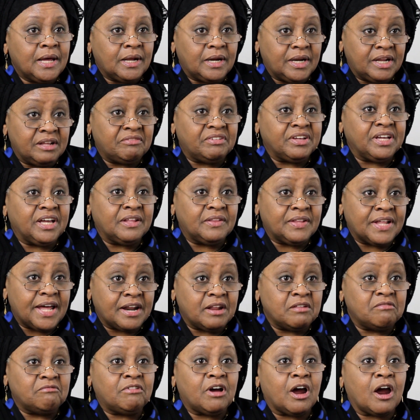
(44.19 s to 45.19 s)
living in
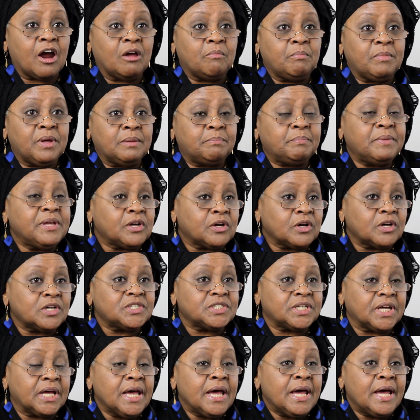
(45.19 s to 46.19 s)
that environment,
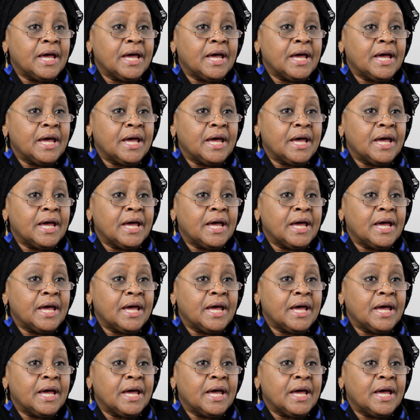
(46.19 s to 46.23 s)
because